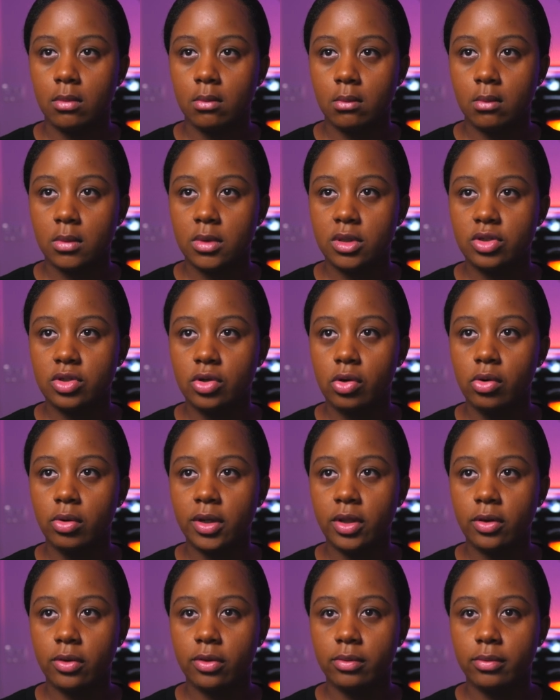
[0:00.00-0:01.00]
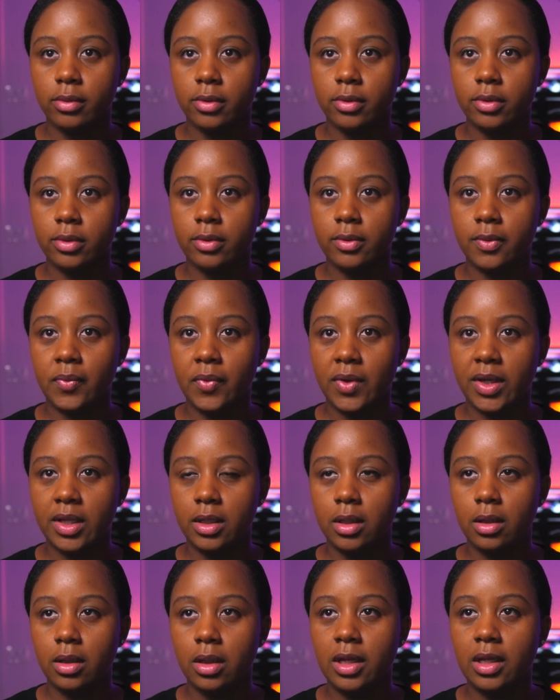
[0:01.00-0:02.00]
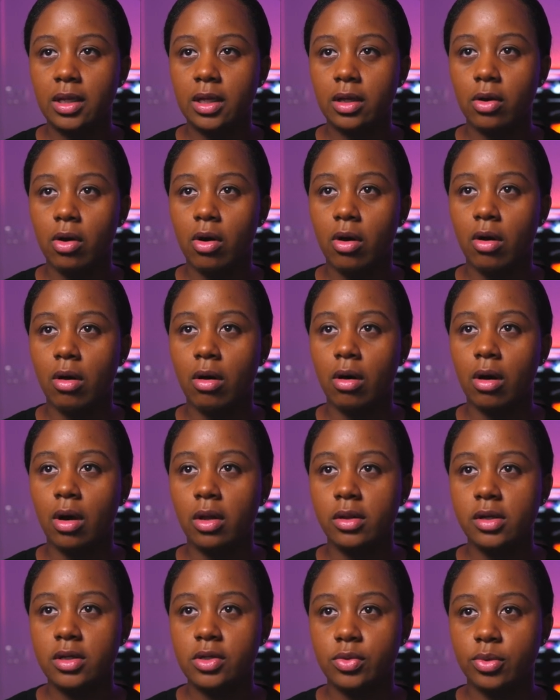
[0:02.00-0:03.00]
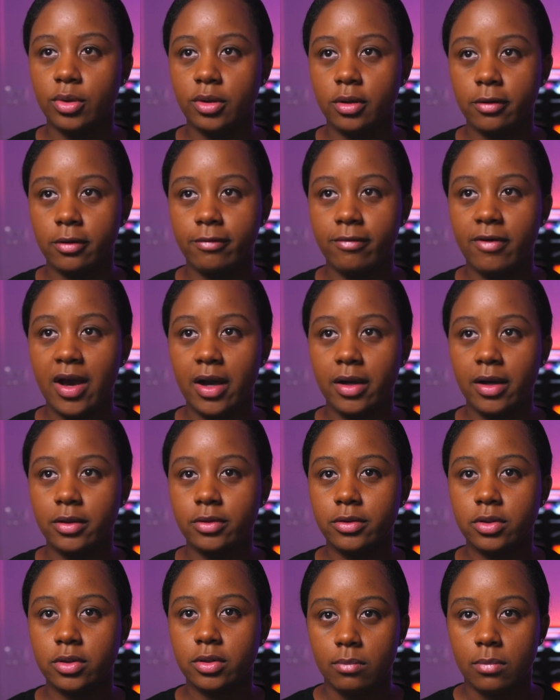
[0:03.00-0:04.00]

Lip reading: It's going through and deleting all these rendered files.